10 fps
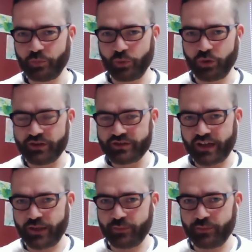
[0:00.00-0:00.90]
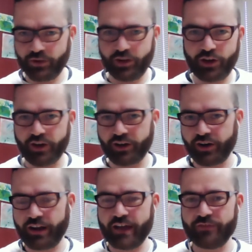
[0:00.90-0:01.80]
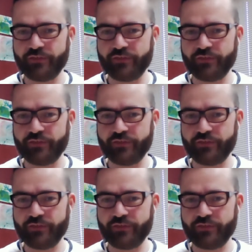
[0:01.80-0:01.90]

point in time along our life